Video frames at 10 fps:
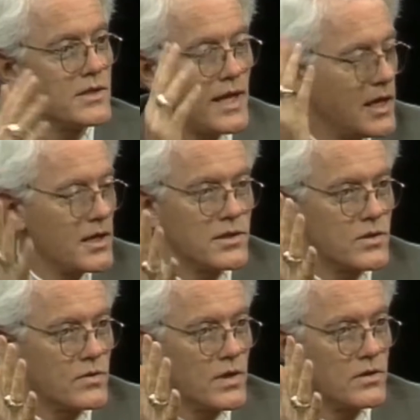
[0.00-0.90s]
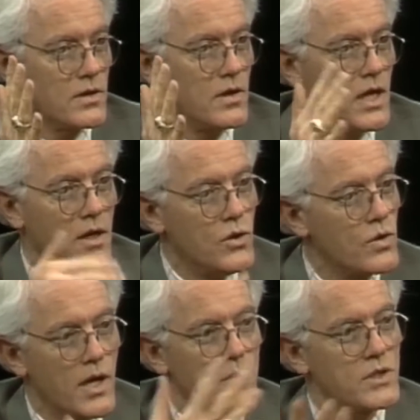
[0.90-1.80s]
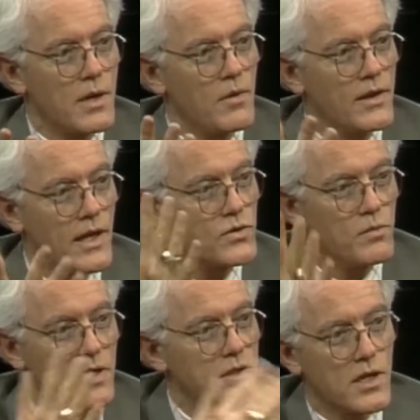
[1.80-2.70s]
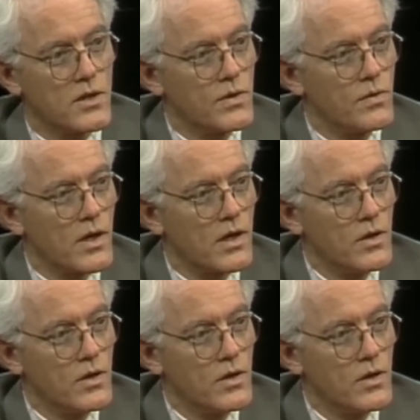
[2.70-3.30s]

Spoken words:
They didn't exist 20 years ago. New companies will come along. That's what makes this country work.